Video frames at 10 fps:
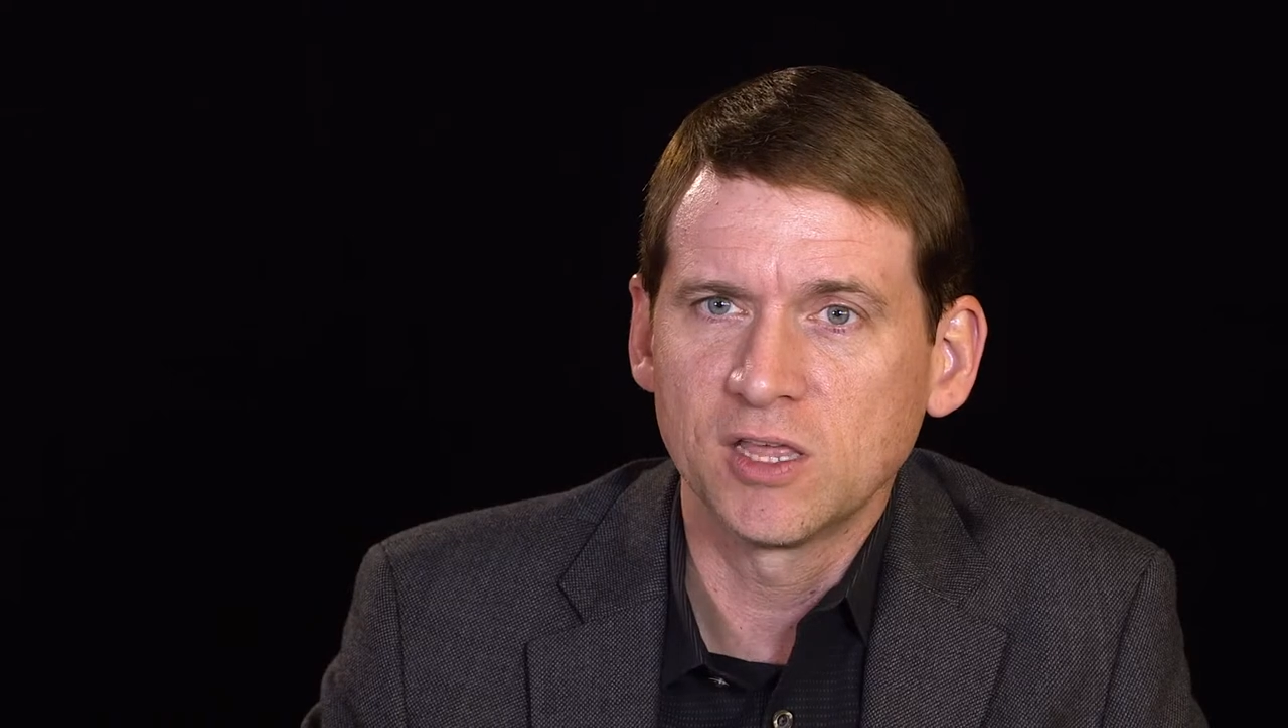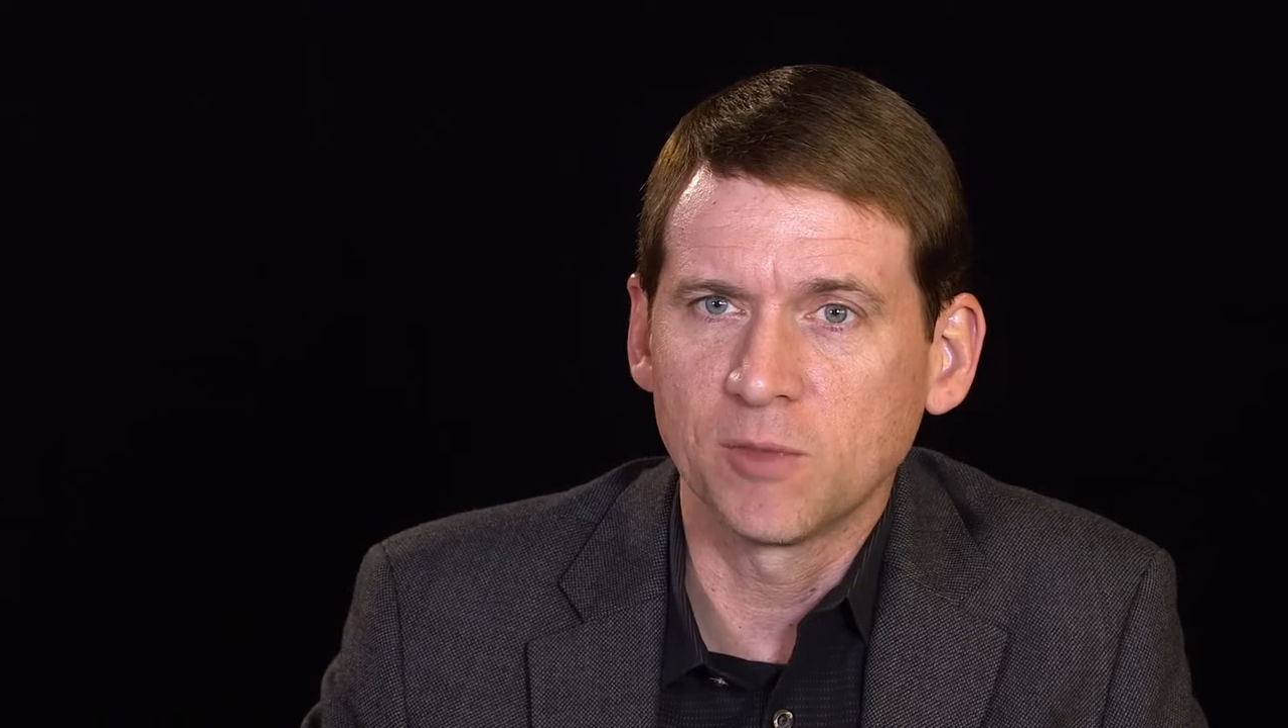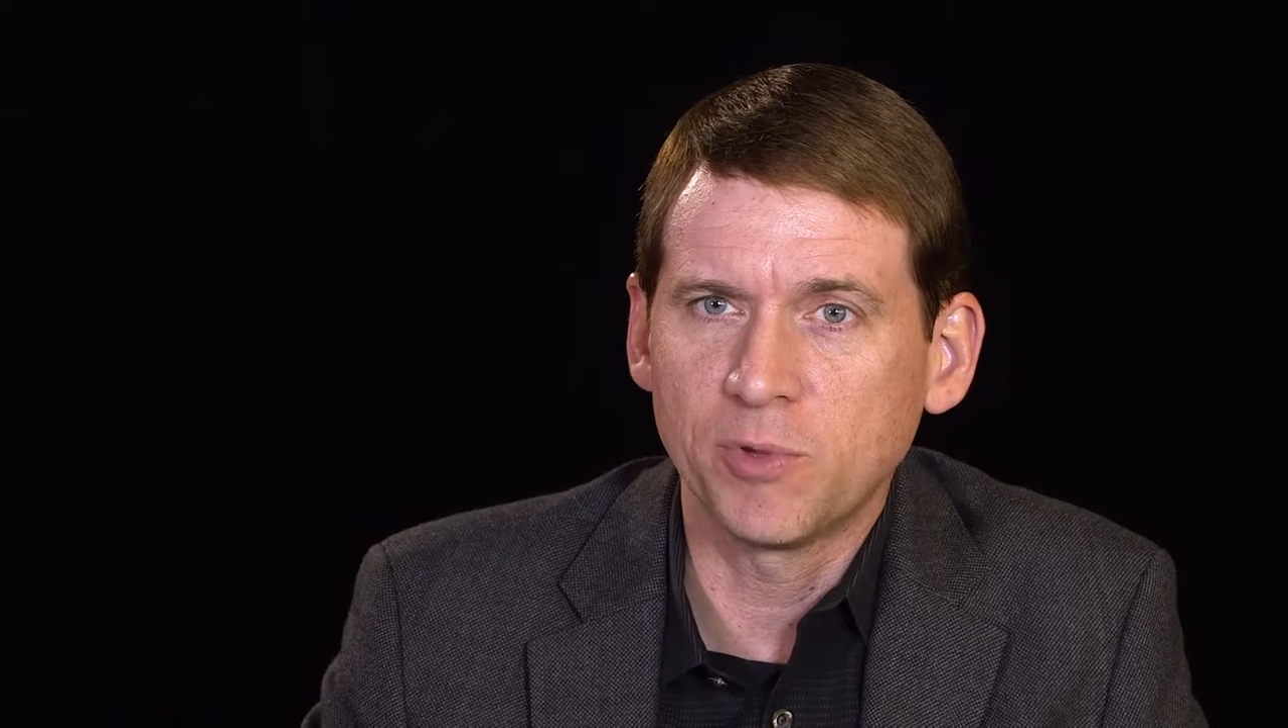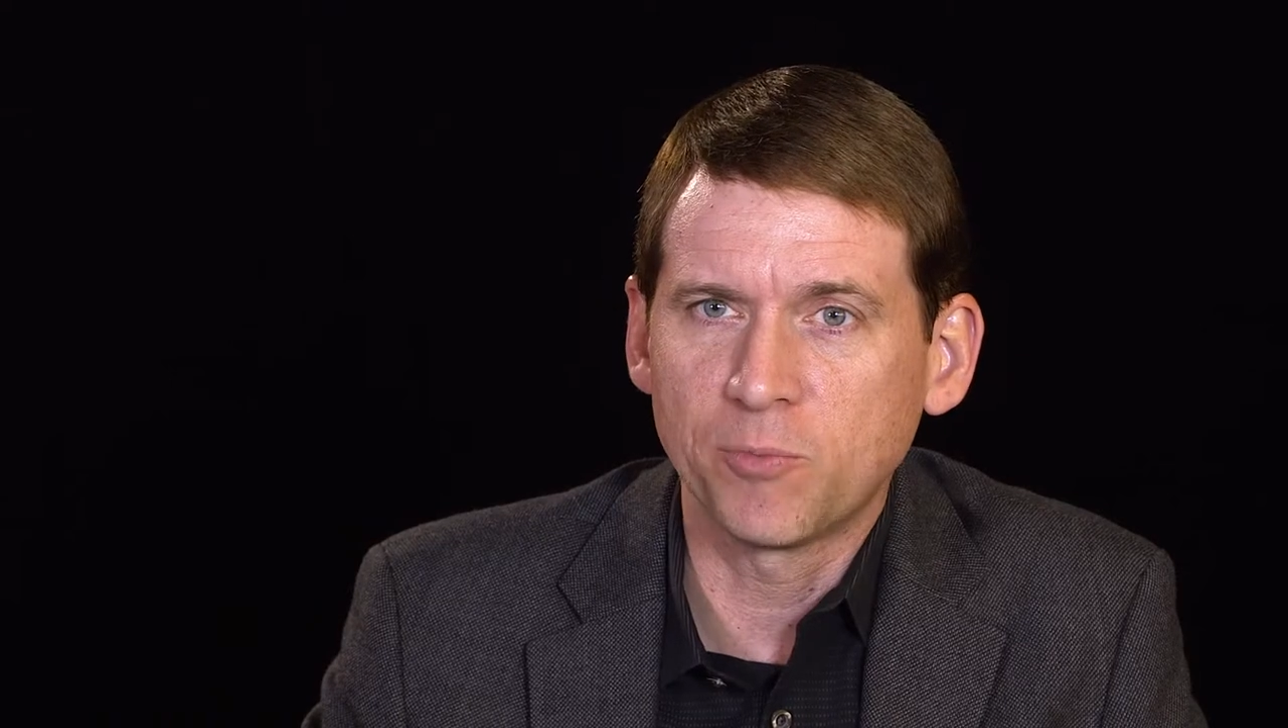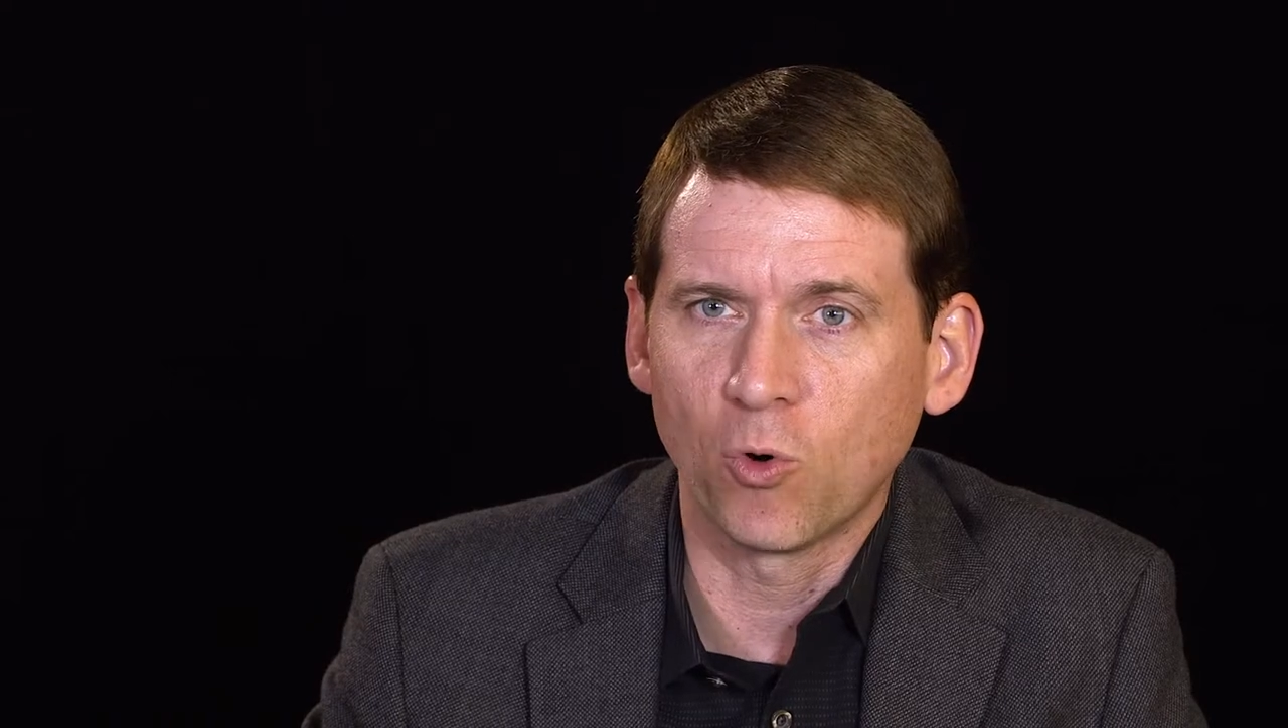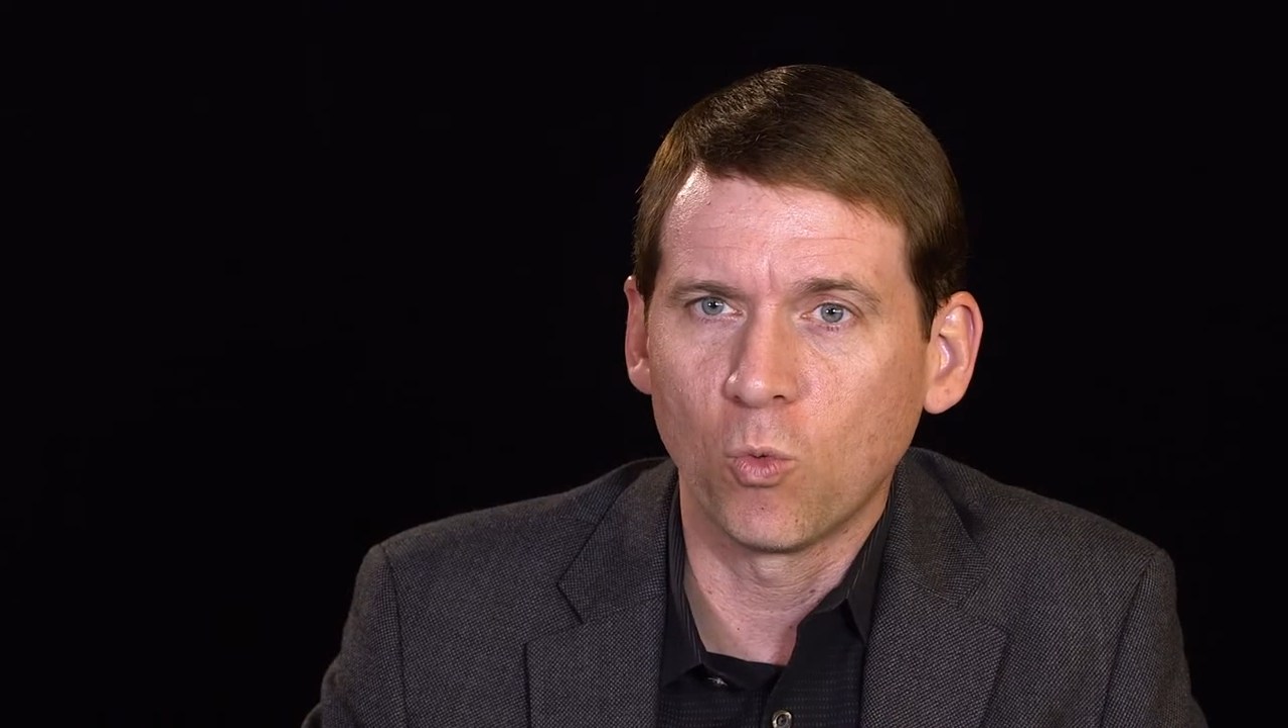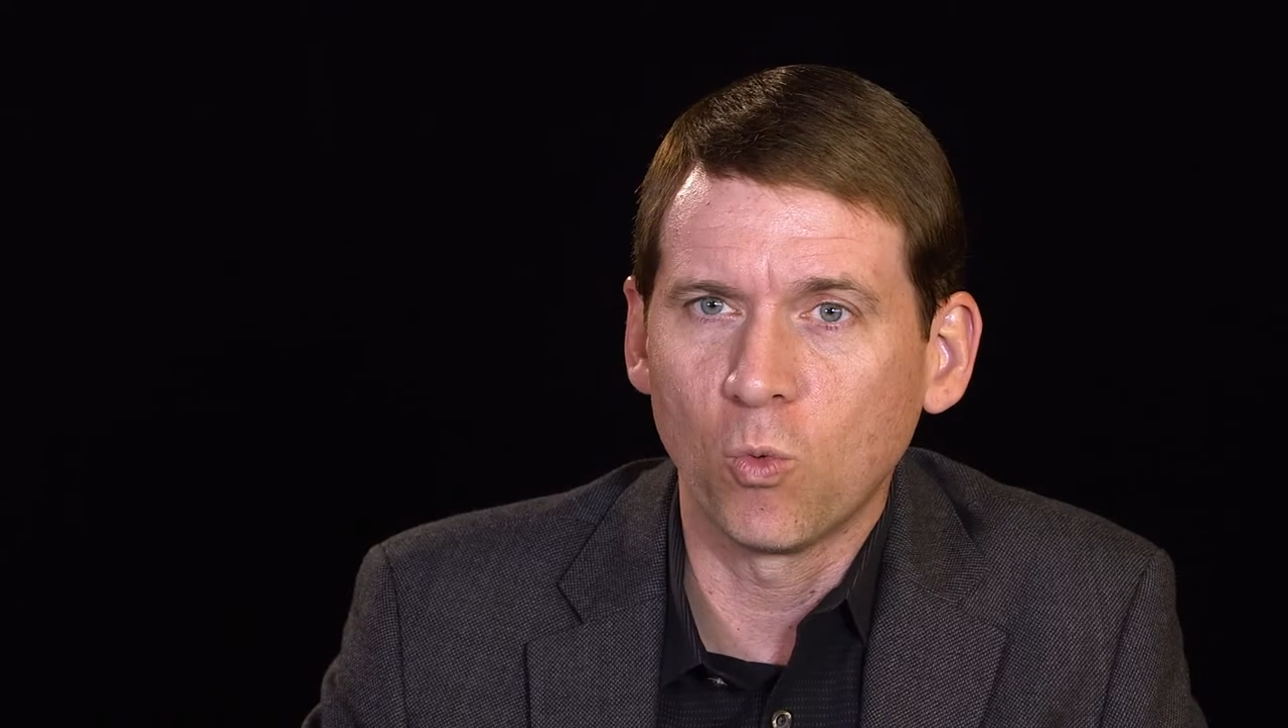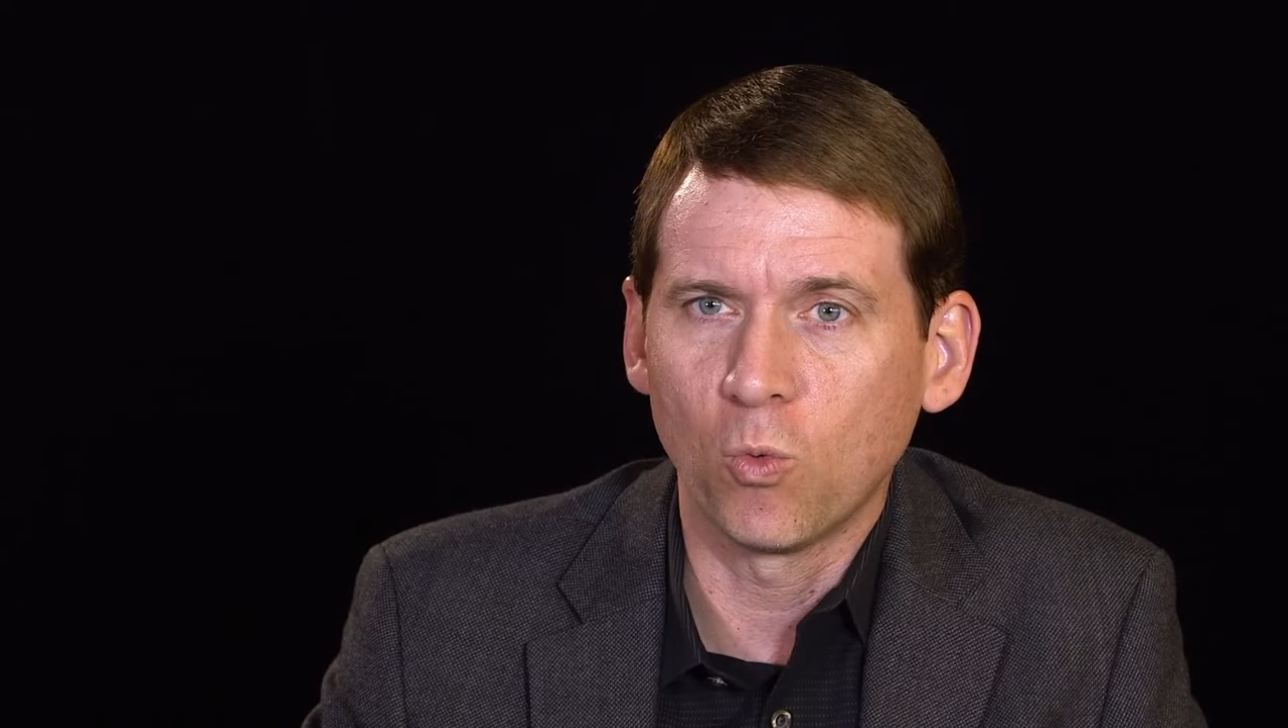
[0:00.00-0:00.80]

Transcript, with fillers: that people